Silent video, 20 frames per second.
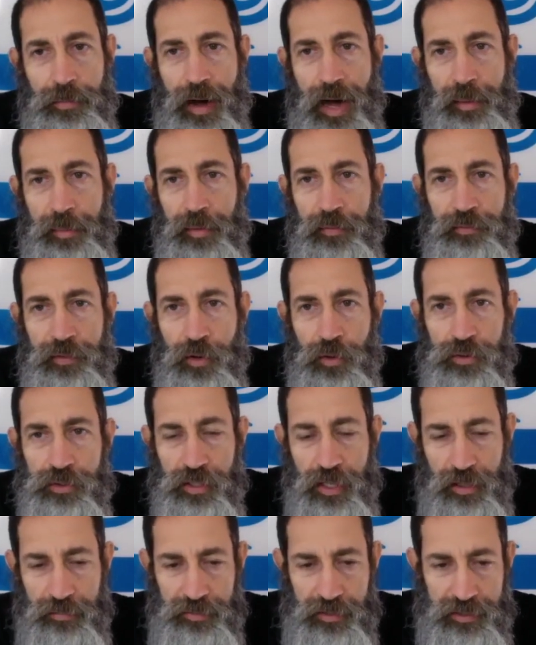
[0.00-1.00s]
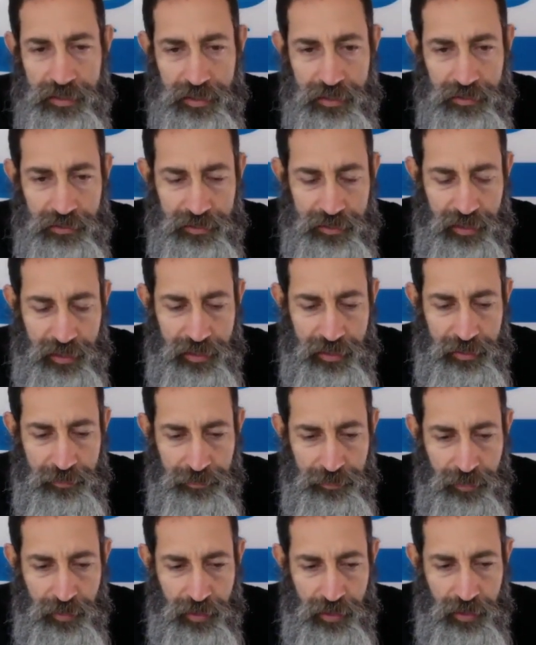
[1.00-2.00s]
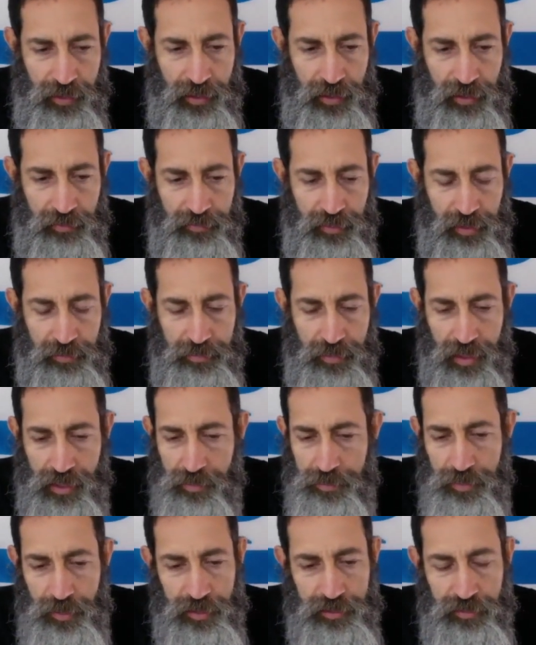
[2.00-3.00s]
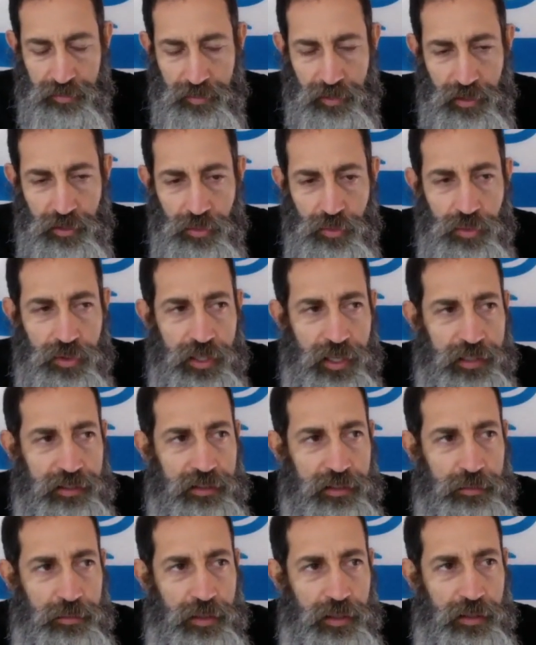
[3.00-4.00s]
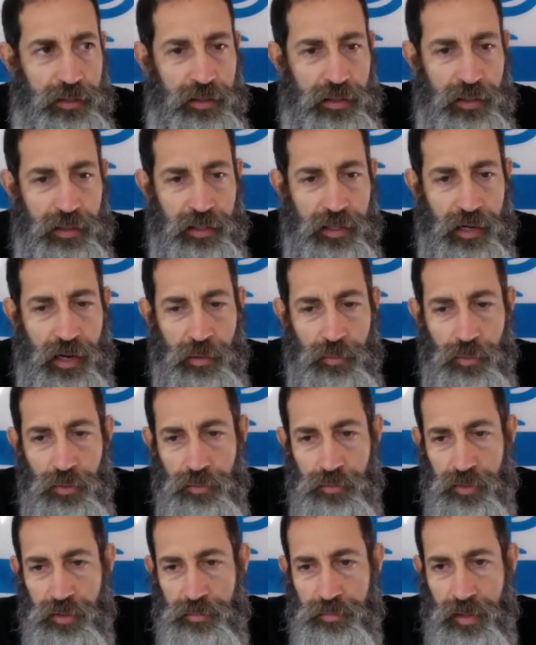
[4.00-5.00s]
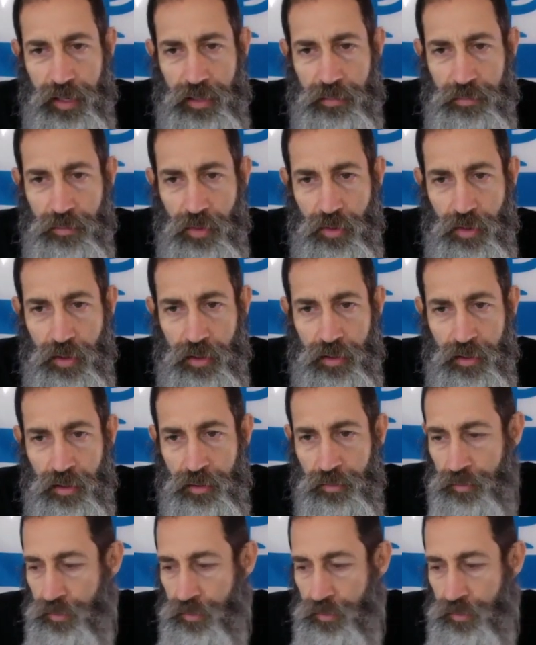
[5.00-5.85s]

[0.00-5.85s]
Bible, folks, every single day. And I've read many books from the New Testament, and I will read many more.